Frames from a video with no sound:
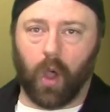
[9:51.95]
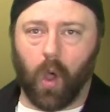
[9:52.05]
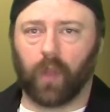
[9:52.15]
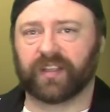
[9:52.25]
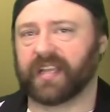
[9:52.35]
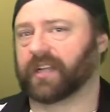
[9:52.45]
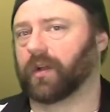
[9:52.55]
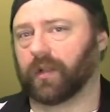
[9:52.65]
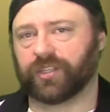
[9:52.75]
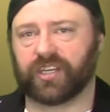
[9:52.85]
all the
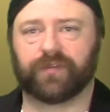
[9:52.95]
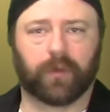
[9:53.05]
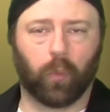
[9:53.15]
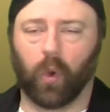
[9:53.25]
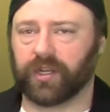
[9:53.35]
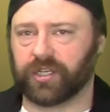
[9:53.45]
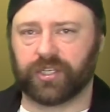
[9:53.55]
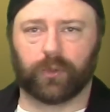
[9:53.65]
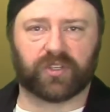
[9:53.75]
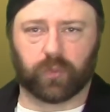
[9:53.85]
technology from 1 to
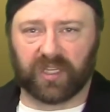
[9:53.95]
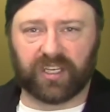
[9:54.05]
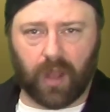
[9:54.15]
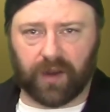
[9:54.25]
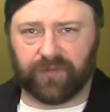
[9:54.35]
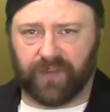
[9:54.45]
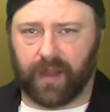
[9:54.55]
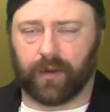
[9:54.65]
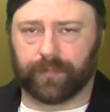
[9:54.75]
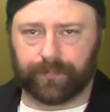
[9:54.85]
2, it's really not a fair